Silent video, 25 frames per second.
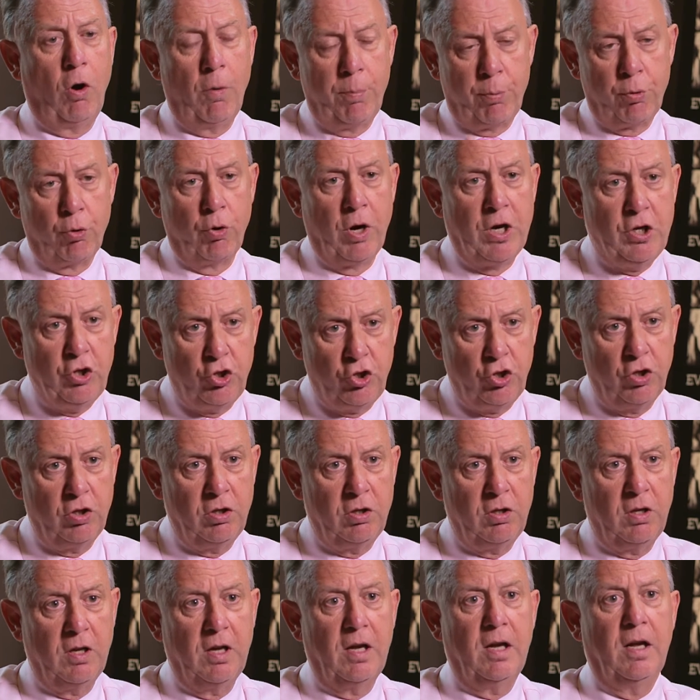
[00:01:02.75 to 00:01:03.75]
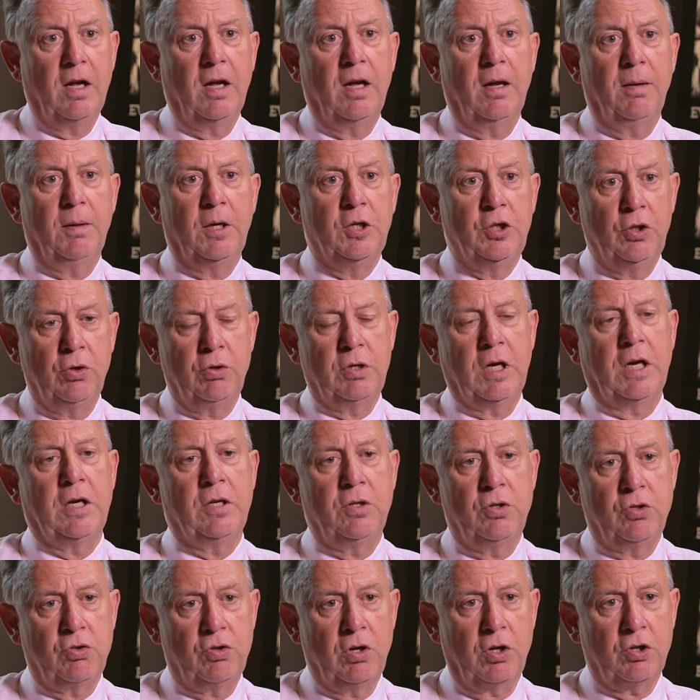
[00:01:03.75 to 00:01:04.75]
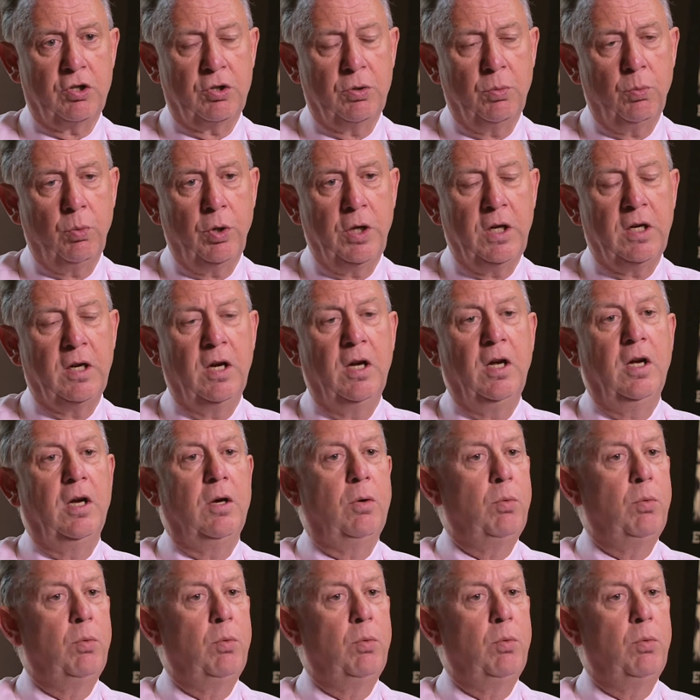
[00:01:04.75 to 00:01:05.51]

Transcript: operation uh, at UK Construction Week.